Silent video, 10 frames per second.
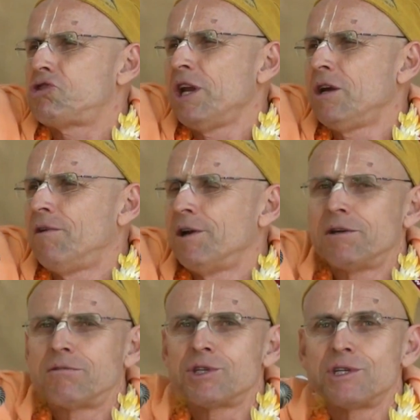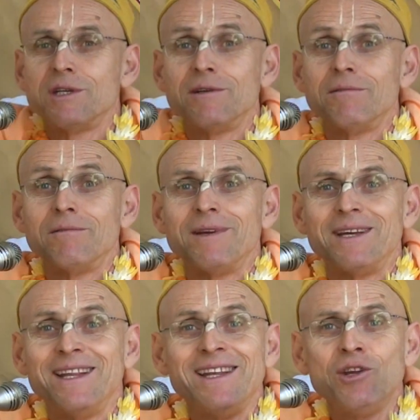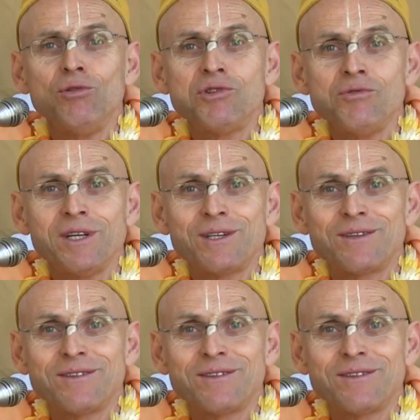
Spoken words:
chant of Hare Krishna. And they don't do it.